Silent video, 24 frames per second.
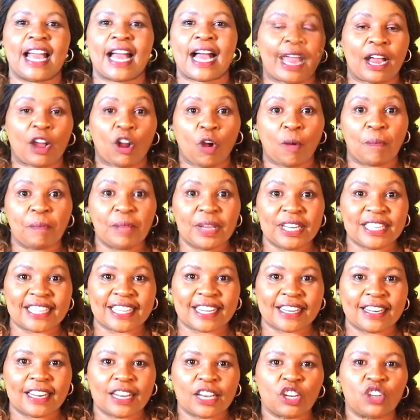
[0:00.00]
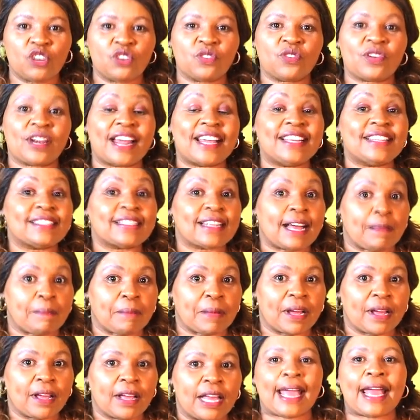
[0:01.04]
I committed to rise
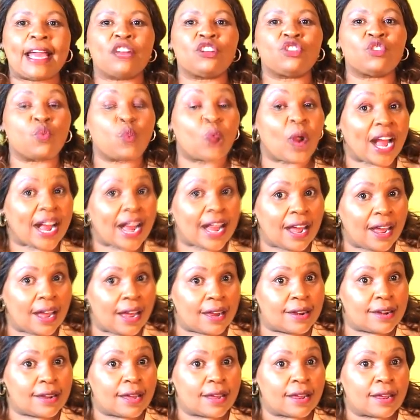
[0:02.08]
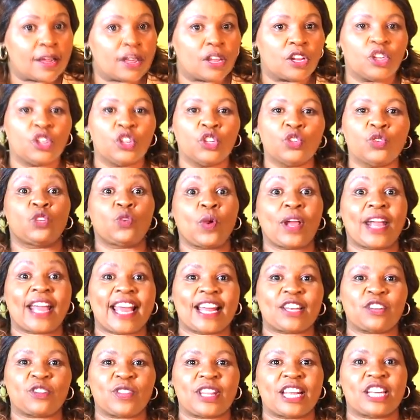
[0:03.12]
up and to work hard to
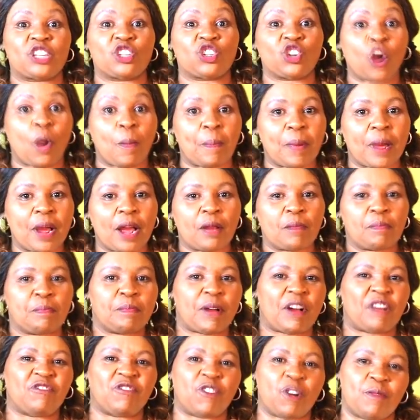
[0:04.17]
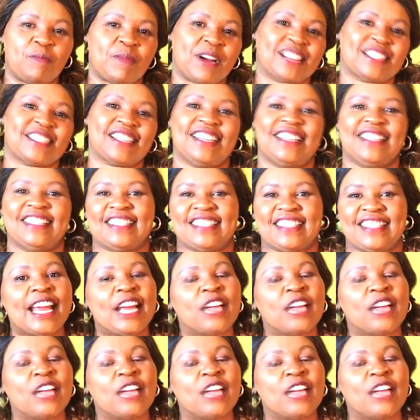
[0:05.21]
get to the top performers list.